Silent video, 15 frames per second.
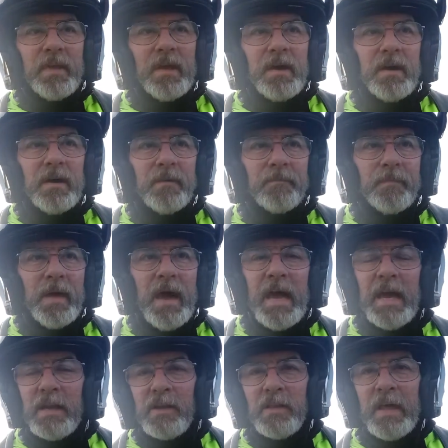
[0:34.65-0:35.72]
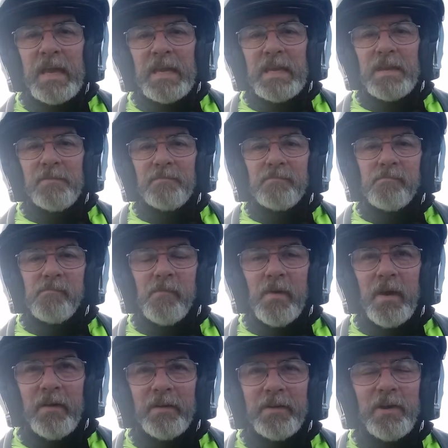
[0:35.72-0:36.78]
Um, I had a lady
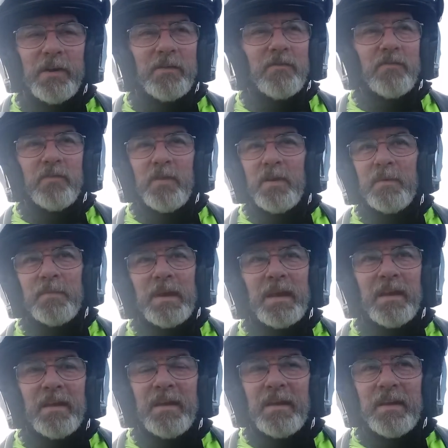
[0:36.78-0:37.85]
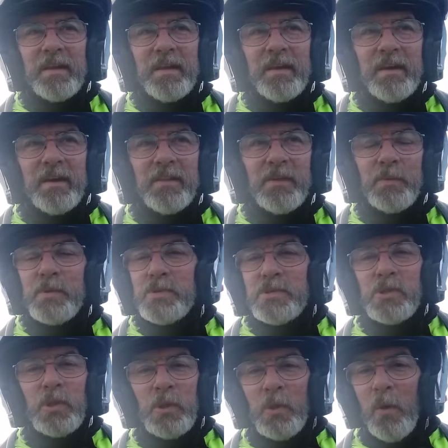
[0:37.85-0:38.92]
uh, cut in front of me. There was
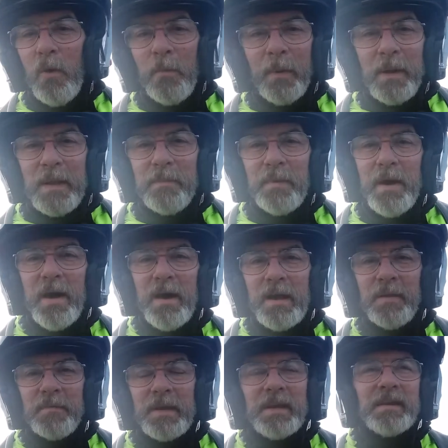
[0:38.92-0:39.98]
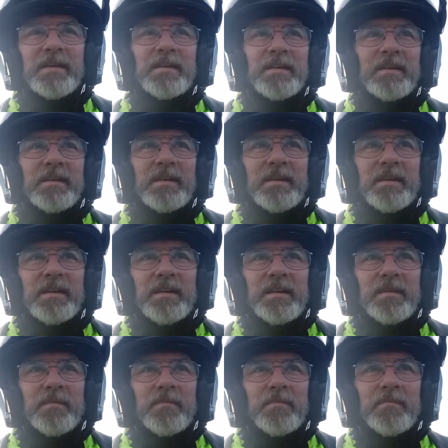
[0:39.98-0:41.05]
nobody behind me.
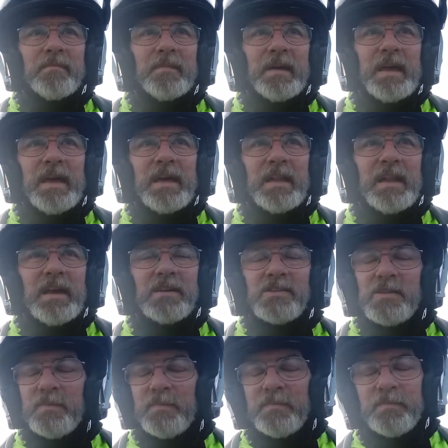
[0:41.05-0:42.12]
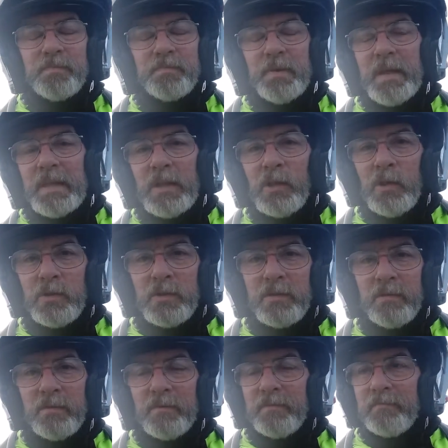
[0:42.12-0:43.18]
And I, she probably looked
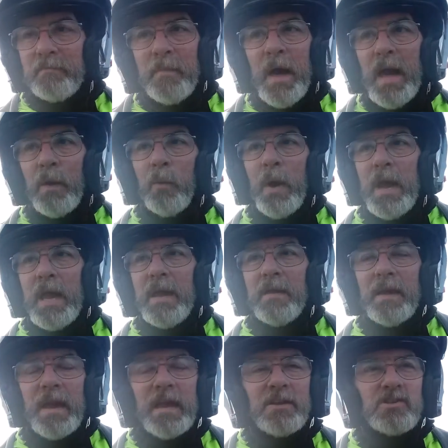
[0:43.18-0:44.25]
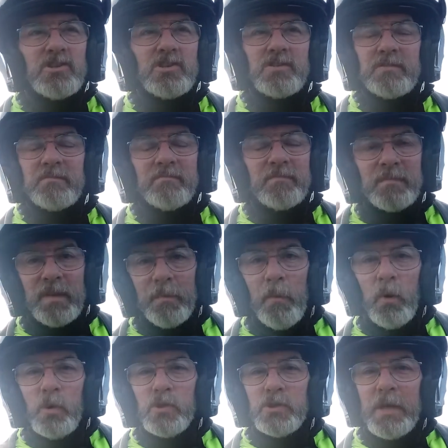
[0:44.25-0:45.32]
my way and just the
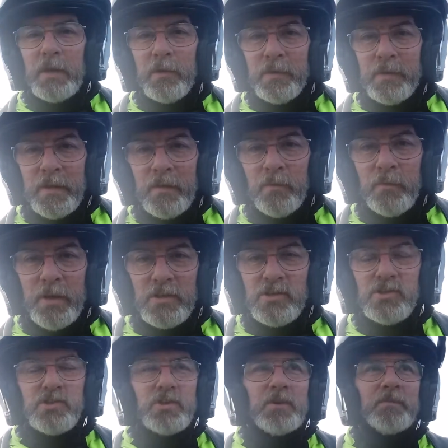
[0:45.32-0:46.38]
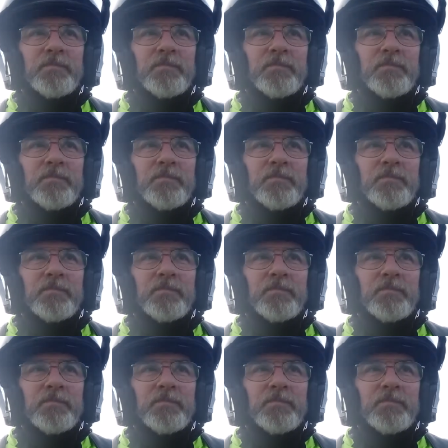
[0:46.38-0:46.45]
motorcycle didn't register.